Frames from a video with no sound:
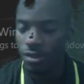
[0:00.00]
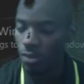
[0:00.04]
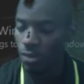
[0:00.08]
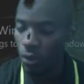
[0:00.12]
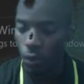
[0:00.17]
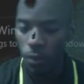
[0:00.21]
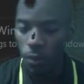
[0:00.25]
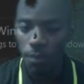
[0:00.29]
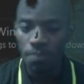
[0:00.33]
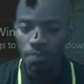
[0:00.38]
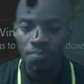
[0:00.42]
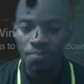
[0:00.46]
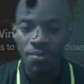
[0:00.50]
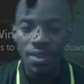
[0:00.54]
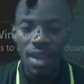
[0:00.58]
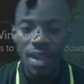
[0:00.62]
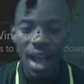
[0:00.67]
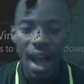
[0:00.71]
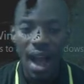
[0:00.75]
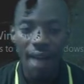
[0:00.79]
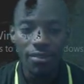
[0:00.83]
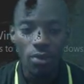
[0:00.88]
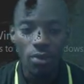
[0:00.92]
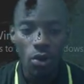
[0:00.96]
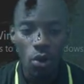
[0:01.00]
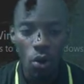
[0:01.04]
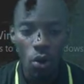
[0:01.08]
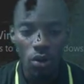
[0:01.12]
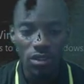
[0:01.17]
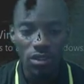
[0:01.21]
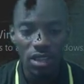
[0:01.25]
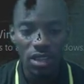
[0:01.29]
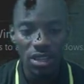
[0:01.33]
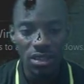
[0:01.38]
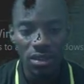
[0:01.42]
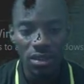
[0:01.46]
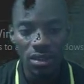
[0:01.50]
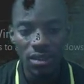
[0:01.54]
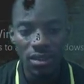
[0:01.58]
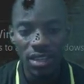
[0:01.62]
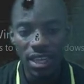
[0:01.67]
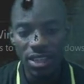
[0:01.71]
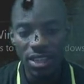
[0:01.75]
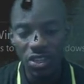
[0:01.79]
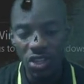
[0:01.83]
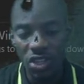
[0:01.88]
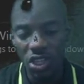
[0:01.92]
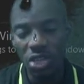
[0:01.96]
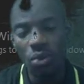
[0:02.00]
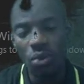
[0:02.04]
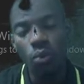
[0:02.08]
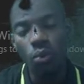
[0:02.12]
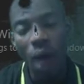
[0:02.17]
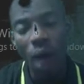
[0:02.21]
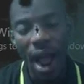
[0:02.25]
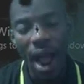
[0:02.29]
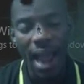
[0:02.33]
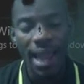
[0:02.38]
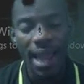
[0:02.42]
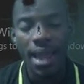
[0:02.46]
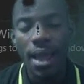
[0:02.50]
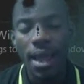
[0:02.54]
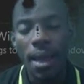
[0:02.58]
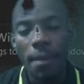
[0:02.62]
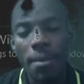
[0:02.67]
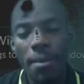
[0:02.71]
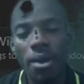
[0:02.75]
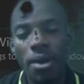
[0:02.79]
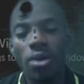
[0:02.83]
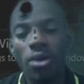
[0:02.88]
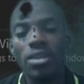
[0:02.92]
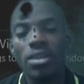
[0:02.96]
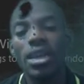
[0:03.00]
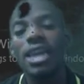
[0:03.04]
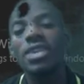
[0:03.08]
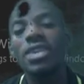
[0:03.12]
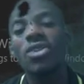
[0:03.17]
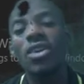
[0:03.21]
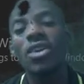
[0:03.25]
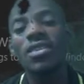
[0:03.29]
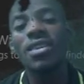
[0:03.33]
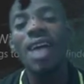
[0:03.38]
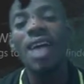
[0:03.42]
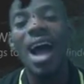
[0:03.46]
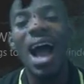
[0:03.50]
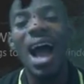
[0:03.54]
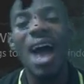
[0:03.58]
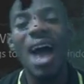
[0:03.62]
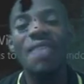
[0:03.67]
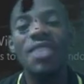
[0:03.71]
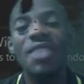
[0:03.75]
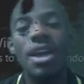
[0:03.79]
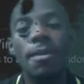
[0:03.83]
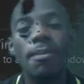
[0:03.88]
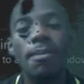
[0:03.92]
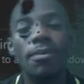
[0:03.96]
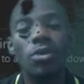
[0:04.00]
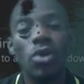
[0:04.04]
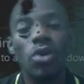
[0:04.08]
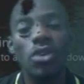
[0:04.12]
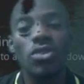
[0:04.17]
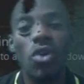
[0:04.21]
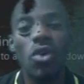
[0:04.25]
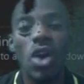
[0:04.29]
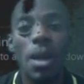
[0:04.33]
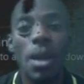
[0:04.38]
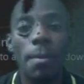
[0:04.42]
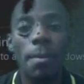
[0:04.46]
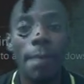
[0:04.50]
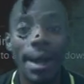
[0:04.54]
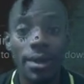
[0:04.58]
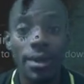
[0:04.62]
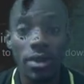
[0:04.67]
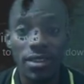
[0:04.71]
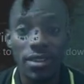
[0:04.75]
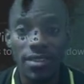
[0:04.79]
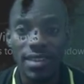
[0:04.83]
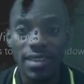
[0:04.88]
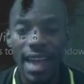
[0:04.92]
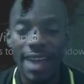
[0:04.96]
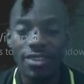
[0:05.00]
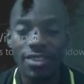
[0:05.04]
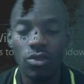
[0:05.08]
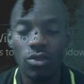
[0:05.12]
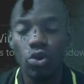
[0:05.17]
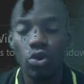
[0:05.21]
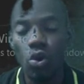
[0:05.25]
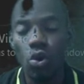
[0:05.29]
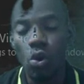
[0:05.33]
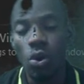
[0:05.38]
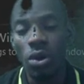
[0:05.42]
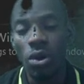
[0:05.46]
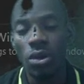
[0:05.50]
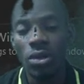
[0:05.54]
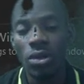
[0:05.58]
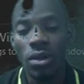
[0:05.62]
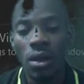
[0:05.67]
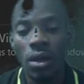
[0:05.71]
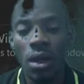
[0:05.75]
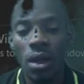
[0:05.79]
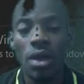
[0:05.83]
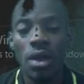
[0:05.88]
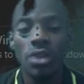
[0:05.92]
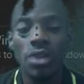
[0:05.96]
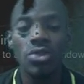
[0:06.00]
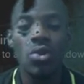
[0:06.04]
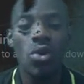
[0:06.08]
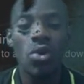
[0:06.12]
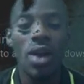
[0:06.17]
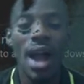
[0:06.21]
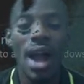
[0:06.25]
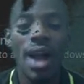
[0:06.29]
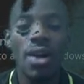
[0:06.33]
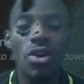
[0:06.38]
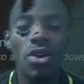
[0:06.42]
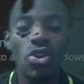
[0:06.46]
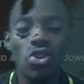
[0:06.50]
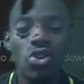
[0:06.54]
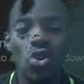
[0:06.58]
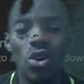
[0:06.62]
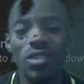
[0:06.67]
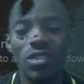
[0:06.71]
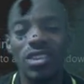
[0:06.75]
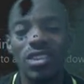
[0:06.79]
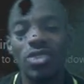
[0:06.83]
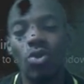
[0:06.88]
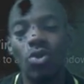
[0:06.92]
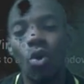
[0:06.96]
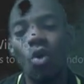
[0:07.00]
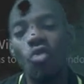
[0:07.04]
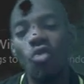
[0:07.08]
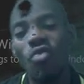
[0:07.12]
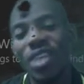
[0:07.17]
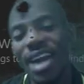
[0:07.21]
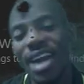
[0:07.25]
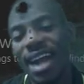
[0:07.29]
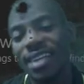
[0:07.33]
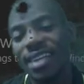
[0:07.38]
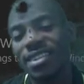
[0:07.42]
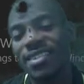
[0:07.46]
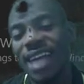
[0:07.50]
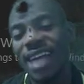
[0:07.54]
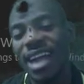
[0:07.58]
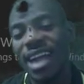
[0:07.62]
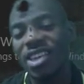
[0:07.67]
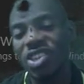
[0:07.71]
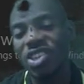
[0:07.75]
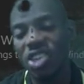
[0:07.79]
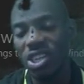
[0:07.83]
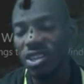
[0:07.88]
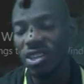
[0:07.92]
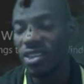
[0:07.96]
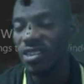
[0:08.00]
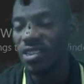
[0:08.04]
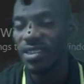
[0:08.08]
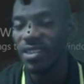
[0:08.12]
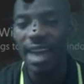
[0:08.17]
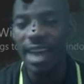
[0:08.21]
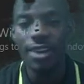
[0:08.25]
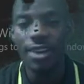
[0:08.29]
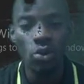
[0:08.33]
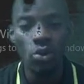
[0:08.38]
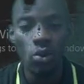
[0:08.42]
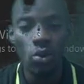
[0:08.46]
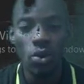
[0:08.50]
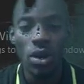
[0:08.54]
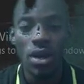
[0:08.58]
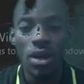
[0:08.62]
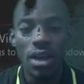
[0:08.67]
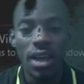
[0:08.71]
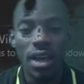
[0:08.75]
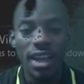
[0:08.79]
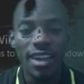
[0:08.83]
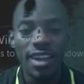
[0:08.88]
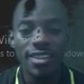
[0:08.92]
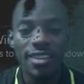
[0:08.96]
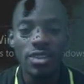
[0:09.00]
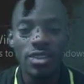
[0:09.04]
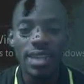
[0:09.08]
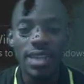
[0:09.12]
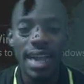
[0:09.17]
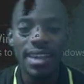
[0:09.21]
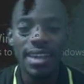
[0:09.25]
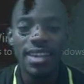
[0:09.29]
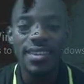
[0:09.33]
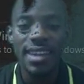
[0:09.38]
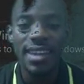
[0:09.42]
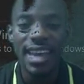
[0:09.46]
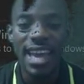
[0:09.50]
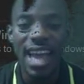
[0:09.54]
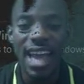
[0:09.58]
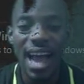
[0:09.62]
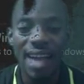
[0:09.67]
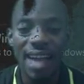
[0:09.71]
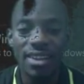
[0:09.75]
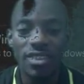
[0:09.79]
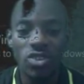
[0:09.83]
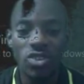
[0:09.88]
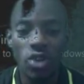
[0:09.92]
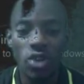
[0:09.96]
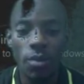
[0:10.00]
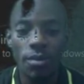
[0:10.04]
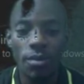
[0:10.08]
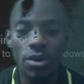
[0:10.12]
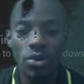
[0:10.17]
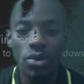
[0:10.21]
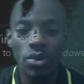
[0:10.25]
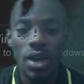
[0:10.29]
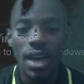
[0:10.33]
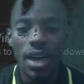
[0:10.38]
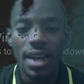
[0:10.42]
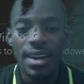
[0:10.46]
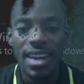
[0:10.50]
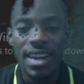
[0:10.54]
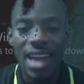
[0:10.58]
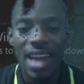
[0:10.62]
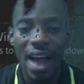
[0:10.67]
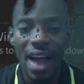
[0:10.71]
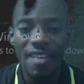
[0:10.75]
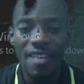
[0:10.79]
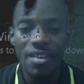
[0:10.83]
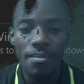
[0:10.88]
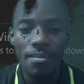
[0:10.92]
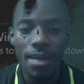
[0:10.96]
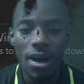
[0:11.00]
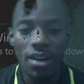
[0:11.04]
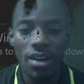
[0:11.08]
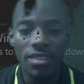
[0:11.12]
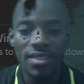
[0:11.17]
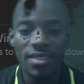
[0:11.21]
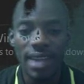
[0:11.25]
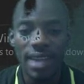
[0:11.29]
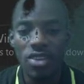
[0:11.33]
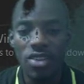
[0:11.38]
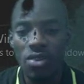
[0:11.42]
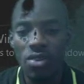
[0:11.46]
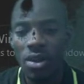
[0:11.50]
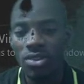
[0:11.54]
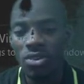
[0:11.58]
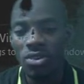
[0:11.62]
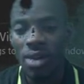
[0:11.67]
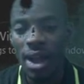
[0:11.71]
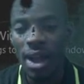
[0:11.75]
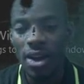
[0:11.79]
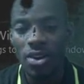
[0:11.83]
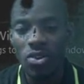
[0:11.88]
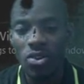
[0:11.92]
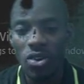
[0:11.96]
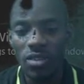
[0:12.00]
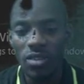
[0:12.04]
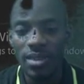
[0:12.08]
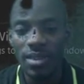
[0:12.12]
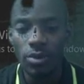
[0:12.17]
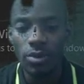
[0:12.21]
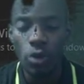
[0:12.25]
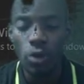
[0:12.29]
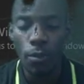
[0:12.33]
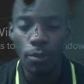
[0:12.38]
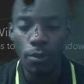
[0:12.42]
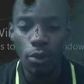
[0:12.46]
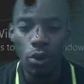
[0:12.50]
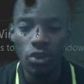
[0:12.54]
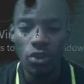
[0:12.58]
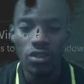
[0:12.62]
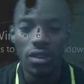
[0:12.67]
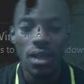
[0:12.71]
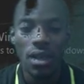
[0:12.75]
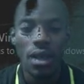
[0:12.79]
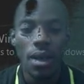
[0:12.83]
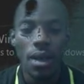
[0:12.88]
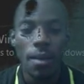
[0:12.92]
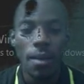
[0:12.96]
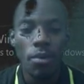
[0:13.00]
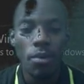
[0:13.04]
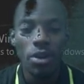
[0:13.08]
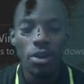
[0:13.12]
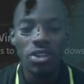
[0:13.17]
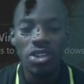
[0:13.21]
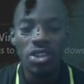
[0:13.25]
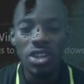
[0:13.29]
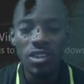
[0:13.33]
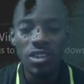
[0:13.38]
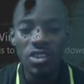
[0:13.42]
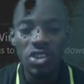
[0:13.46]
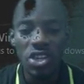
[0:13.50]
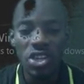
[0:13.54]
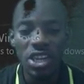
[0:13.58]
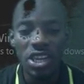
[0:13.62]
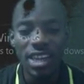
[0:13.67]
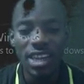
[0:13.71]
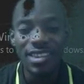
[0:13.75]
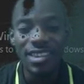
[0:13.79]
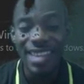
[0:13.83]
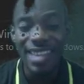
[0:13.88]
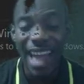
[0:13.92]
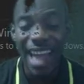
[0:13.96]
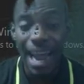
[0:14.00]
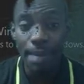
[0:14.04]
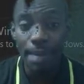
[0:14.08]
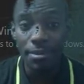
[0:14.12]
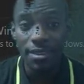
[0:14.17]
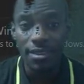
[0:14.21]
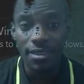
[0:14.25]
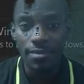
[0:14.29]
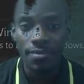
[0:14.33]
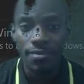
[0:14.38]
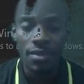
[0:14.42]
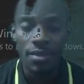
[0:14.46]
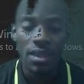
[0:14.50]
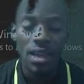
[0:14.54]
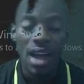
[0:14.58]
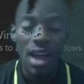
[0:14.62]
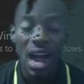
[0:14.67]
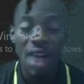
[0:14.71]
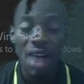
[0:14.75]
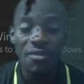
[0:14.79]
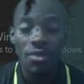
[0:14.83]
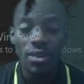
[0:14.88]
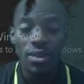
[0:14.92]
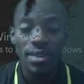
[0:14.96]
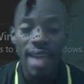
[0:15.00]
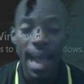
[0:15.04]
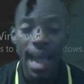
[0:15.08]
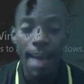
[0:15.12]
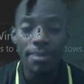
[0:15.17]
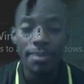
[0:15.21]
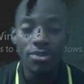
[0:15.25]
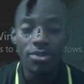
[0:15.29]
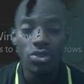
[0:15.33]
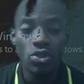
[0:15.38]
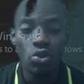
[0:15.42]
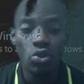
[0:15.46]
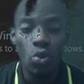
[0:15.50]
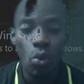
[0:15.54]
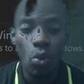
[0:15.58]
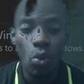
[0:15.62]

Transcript: No, I have to cross the G. Why? Because it doesn't have a plus or a minus sign, so you can't cross it over like this and change the sign. No, it's not like this K and this W, they have a minus sign. You can cross them to plus, but this G is times, and for times you